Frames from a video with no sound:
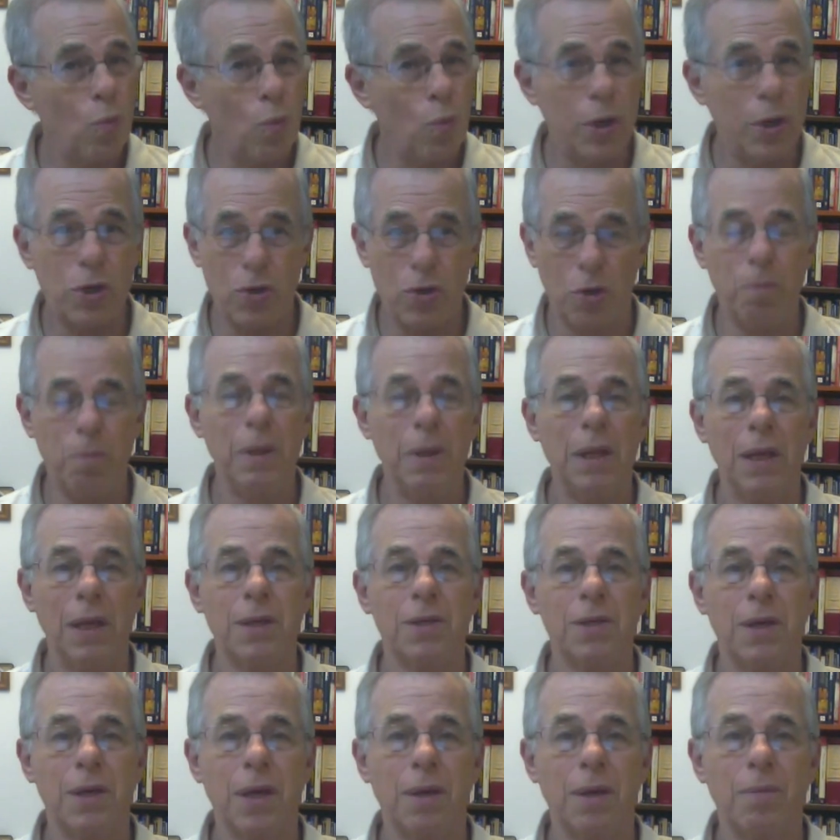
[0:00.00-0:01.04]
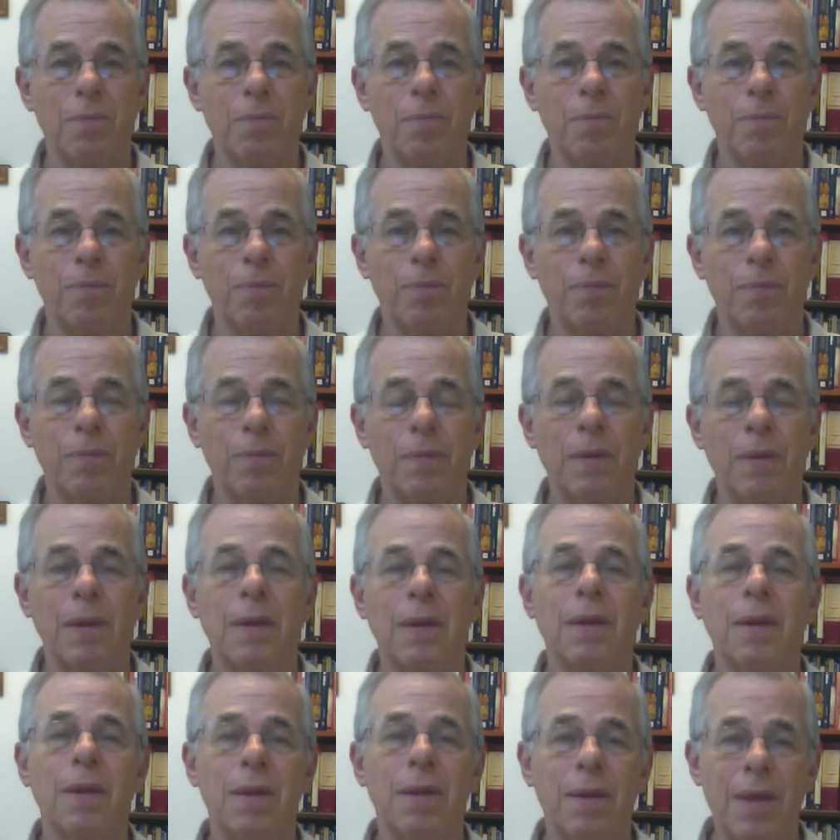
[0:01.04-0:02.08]
We should be listening.
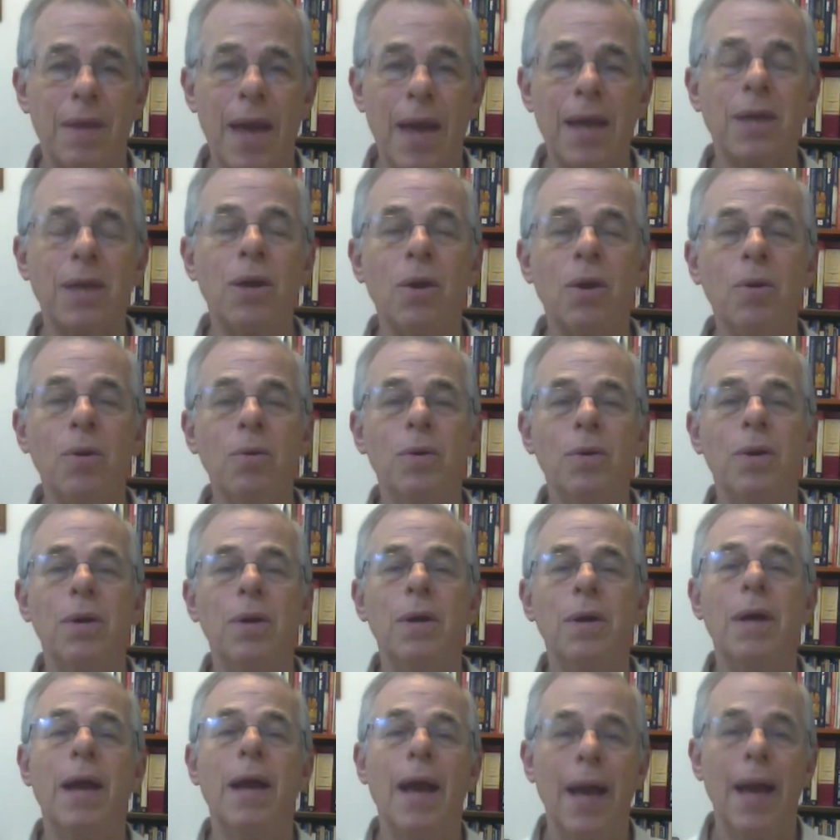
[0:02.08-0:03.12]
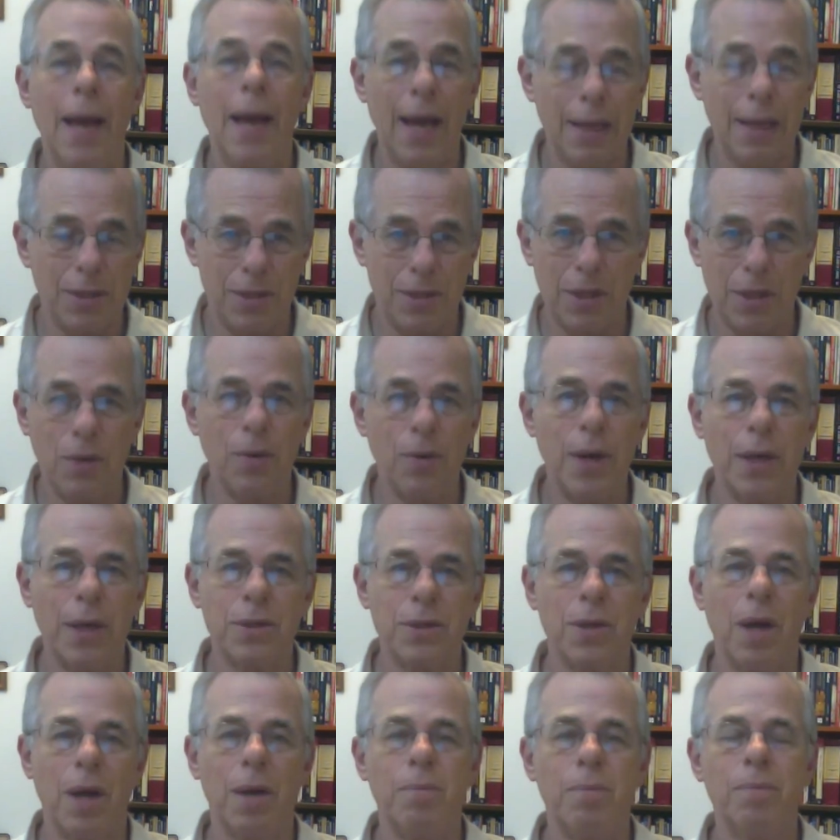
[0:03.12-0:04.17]
Thank you, and see you
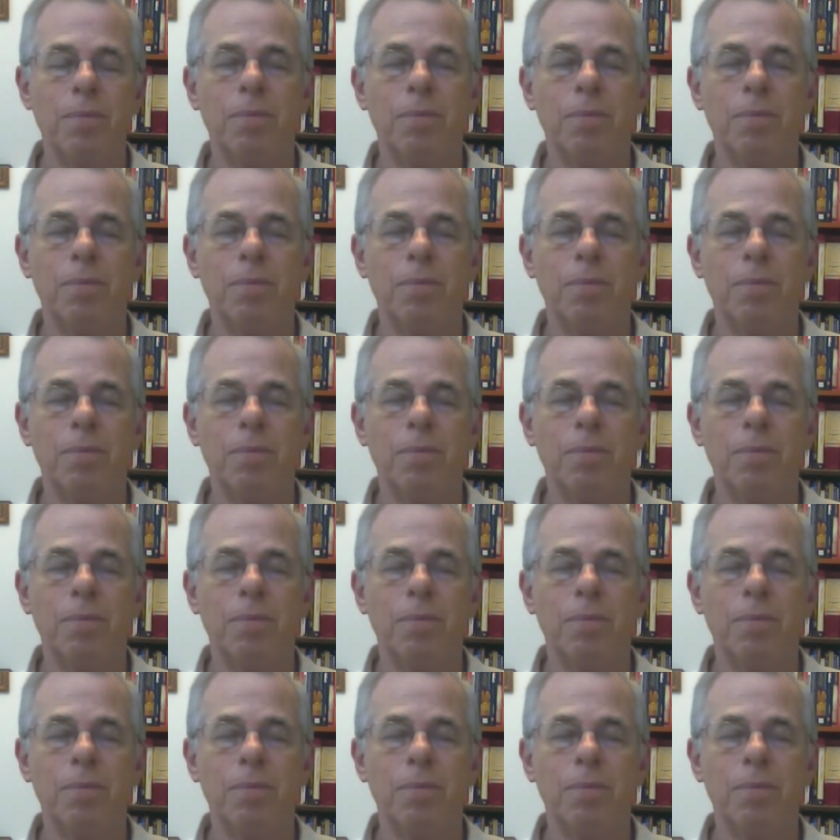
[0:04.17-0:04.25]
next time.